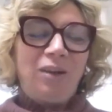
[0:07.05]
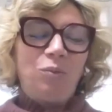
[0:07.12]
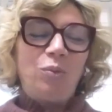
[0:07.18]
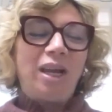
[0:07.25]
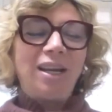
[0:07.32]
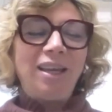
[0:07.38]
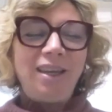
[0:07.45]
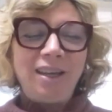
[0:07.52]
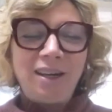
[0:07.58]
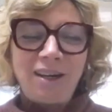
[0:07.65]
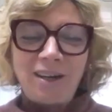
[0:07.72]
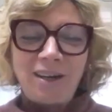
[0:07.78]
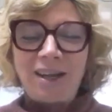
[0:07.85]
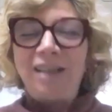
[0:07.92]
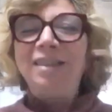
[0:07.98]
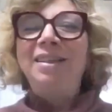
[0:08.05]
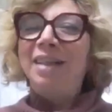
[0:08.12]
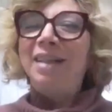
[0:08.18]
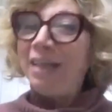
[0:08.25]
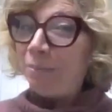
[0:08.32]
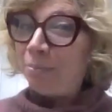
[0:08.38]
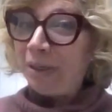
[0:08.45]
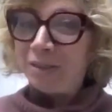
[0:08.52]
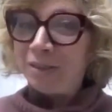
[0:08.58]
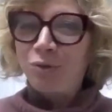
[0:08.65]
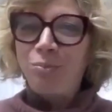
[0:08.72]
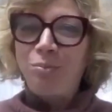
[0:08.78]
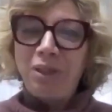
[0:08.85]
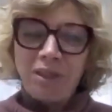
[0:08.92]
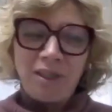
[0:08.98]
We are here and really pleased
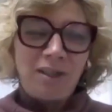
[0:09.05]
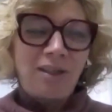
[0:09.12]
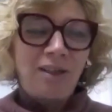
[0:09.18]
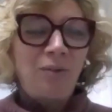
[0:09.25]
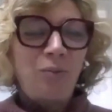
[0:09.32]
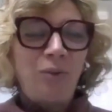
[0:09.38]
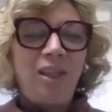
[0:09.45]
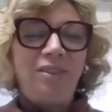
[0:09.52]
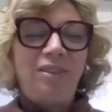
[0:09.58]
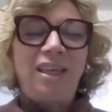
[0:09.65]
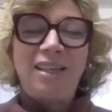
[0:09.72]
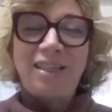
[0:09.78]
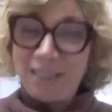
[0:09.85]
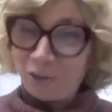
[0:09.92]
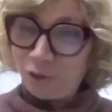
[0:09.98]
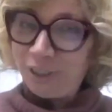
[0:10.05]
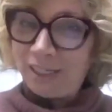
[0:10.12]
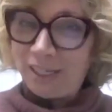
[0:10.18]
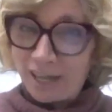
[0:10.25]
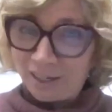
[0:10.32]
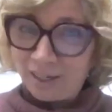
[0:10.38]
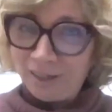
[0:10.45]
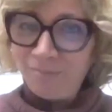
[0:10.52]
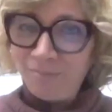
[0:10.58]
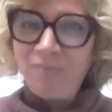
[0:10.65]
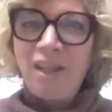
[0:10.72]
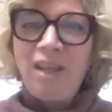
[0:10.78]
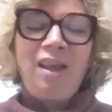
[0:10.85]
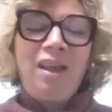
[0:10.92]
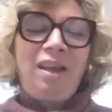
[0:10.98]
to be here with Enrico Degara,
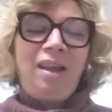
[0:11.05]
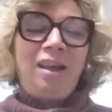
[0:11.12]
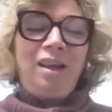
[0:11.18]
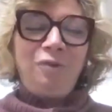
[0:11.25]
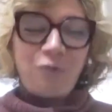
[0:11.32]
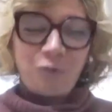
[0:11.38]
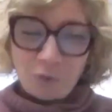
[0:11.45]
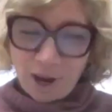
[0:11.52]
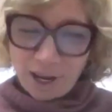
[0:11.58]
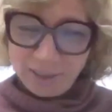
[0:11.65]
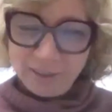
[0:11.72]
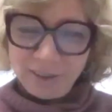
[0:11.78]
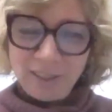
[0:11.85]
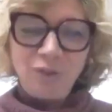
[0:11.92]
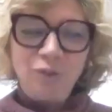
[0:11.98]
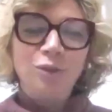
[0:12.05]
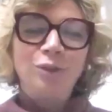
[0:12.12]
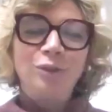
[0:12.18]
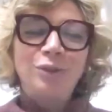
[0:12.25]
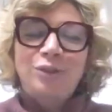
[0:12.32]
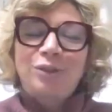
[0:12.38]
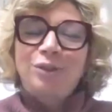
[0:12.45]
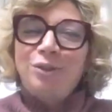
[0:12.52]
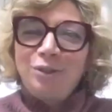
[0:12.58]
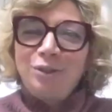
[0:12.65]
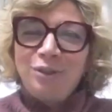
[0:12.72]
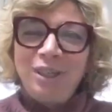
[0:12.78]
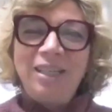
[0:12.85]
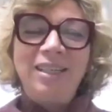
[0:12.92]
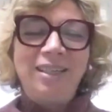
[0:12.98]
a friend and
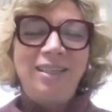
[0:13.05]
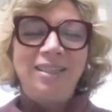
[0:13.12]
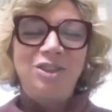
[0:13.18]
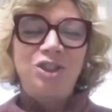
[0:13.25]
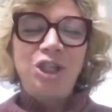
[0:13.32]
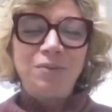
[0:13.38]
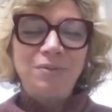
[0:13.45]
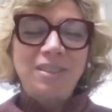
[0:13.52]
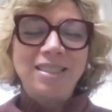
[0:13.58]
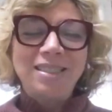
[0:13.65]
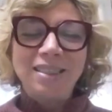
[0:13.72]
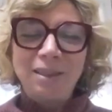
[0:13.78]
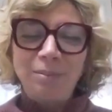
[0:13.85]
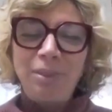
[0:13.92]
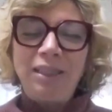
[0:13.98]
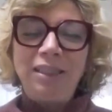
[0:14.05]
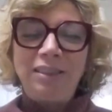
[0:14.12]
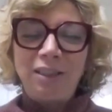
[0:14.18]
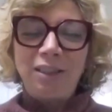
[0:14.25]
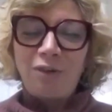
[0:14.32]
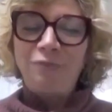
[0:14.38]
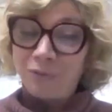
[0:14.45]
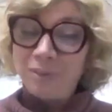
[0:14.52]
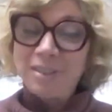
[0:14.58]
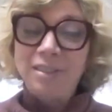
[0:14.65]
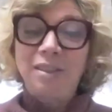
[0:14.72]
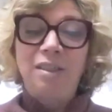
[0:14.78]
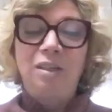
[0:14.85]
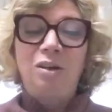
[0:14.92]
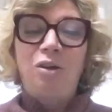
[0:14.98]
also Chief Sustainability
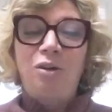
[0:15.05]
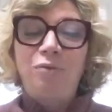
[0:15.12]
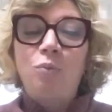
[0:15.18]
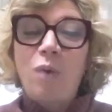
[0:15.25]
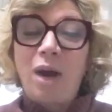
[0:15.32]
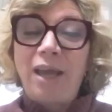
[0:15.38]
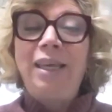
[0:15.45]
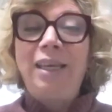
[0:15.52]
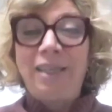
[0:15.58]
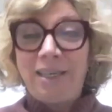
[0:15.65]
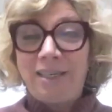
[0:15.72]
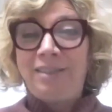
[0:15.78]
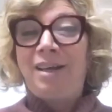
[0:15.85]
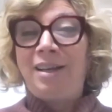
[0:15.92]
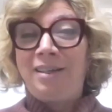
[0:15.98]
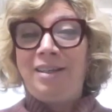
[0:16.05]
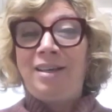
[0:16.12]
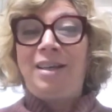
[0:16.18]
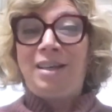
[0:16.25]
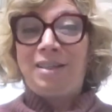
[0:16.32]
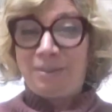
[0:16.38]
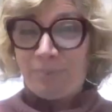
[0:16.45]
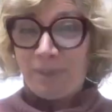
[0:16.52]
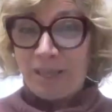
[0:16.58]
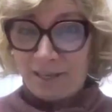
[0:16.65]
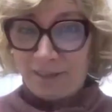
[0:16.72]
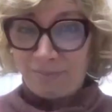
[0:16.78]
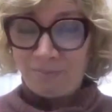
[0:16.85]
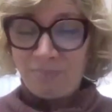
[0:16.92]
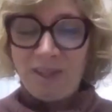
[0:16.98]
Officer of YKK ITALIA
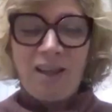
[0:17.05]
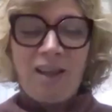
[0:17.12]
SPA.